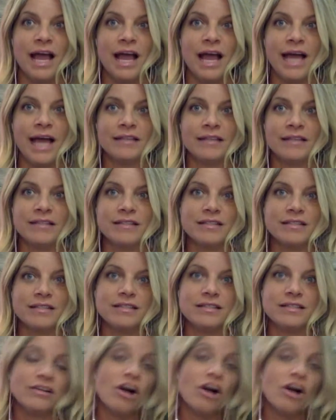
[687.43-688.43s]
And
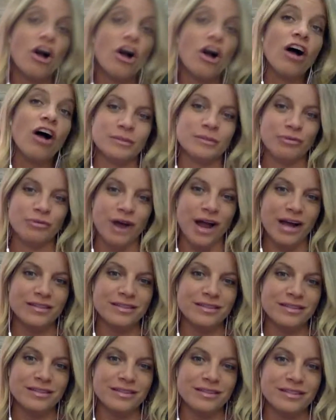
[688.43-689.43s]
often the
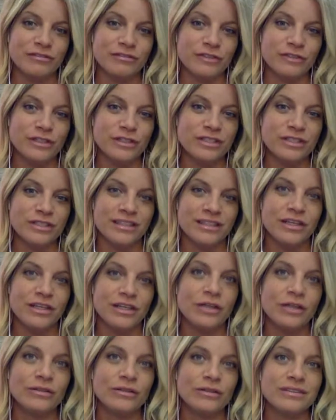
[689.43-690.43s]
practice is the first thing that
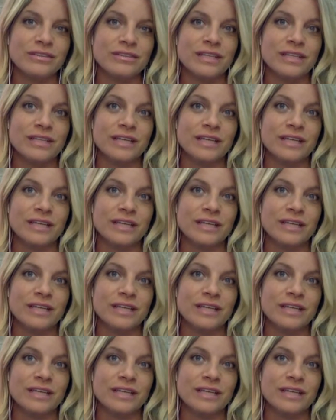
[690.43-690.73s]
goes.